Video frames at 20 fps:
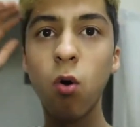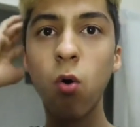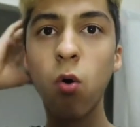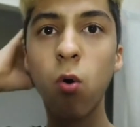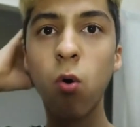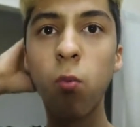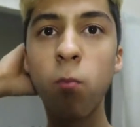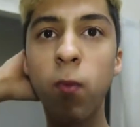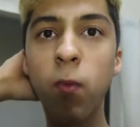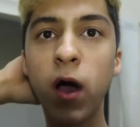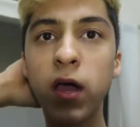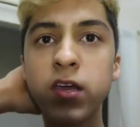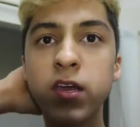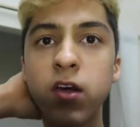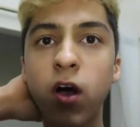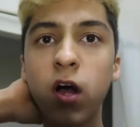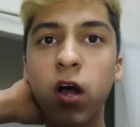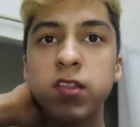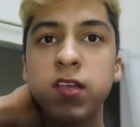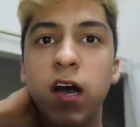Oh my
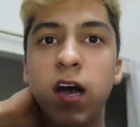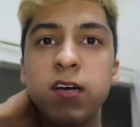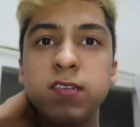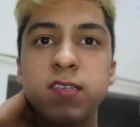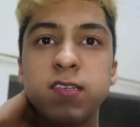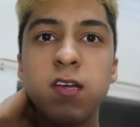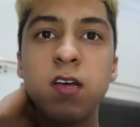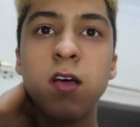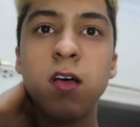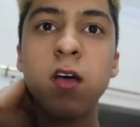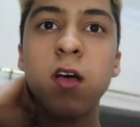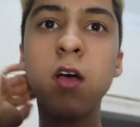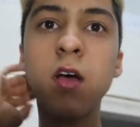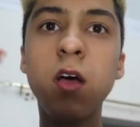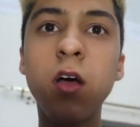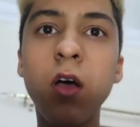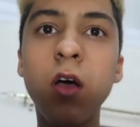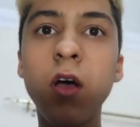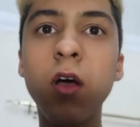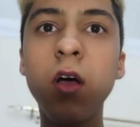god, guys.
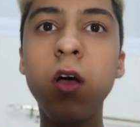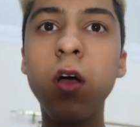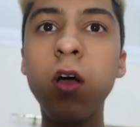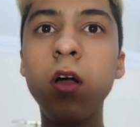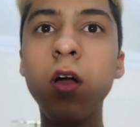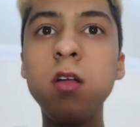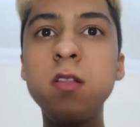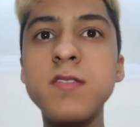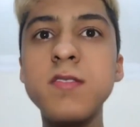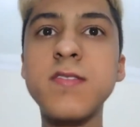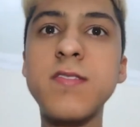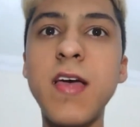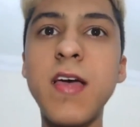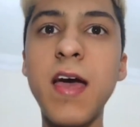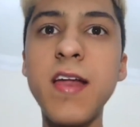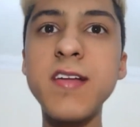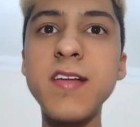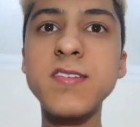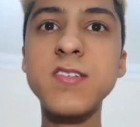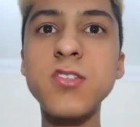
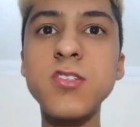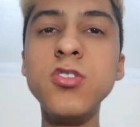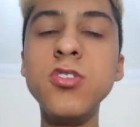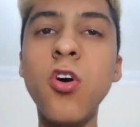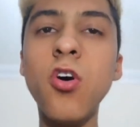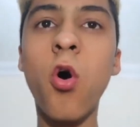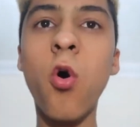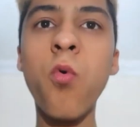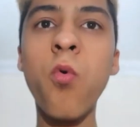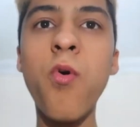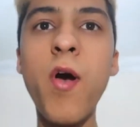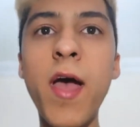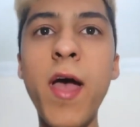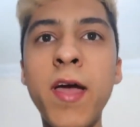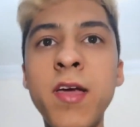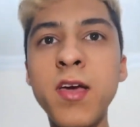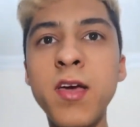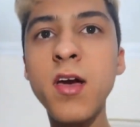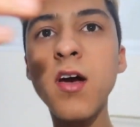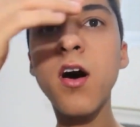There is no
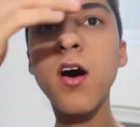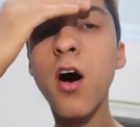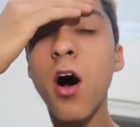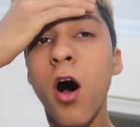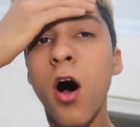way.